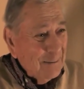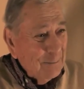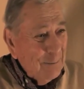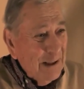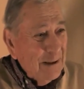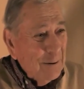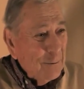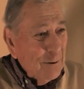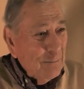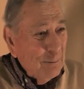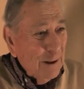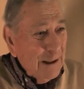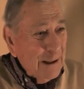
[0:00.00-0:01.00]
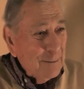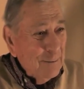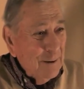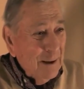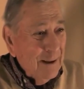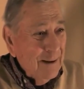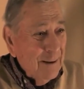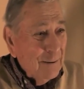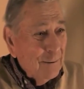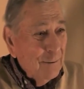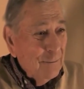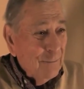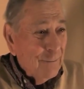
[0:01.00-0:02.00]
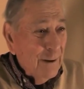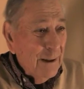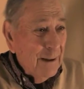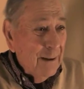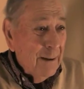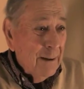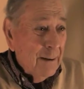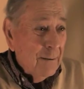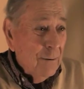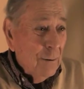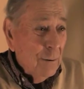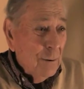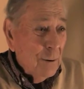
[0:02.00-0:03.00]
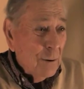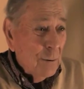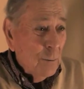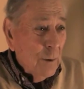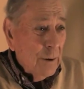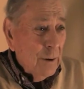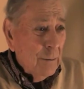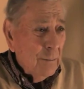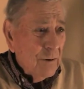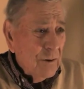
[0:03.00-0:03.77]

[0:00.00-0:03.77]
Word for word: being a replacement, and their good friend is no longer with them.